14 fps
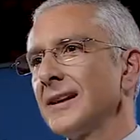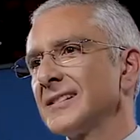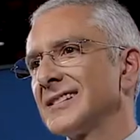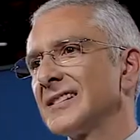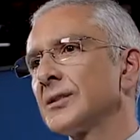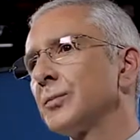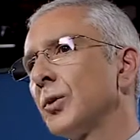
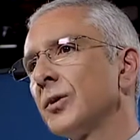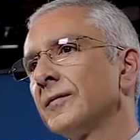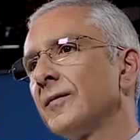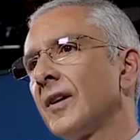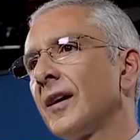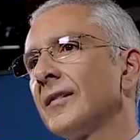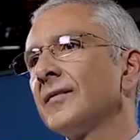that's
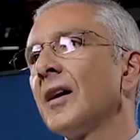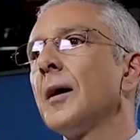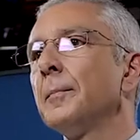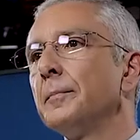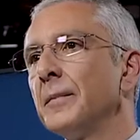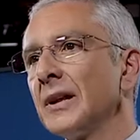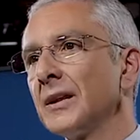6.5
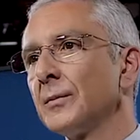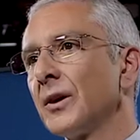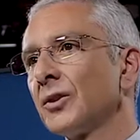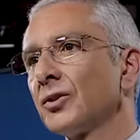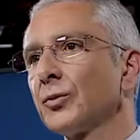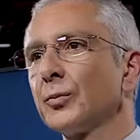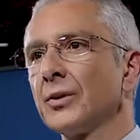
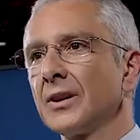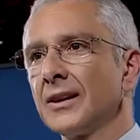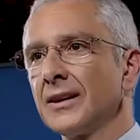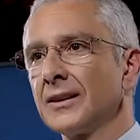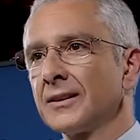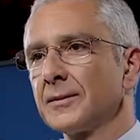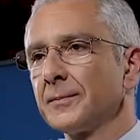millimoles per
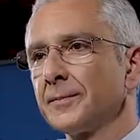litre.